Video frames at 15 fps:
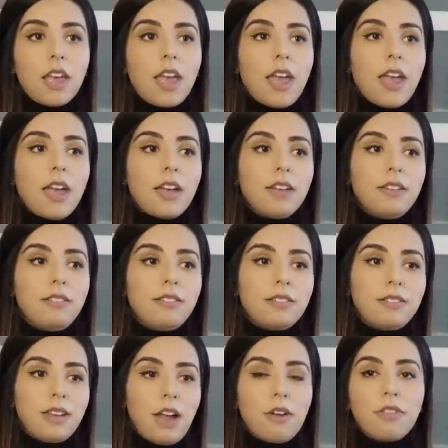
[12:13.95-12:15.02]
And
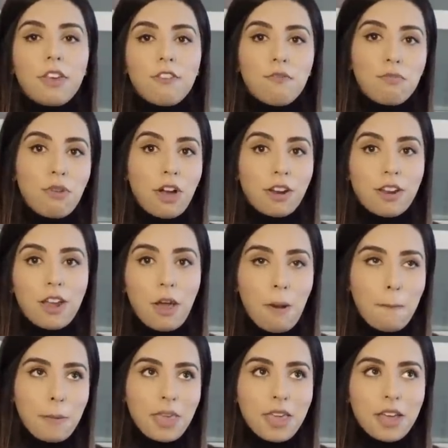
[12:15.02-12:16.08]
now they've brought it
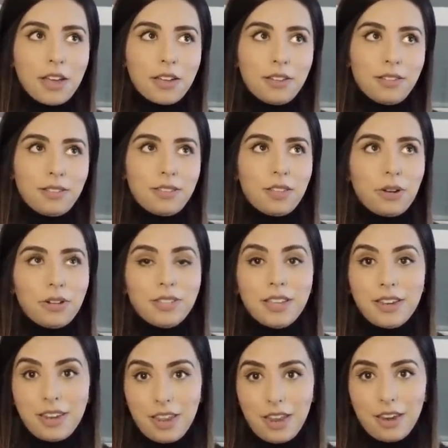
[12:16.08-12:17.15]
out because there is a
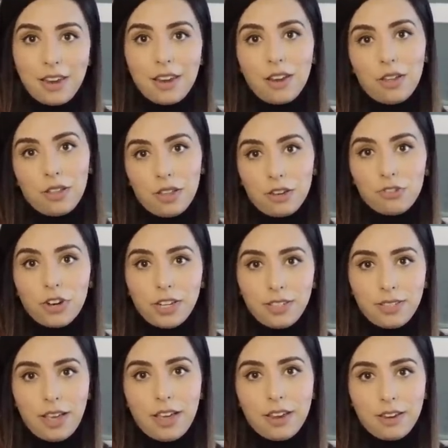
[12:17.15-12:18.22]
need, and I'll address
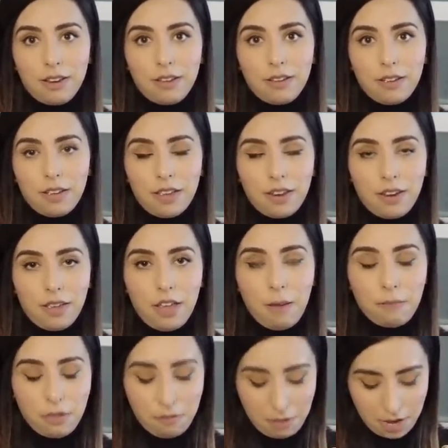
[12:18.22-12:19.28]
that in a
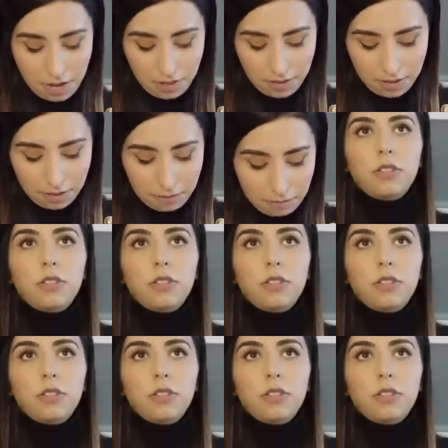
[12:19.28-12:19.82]
couple of minutes.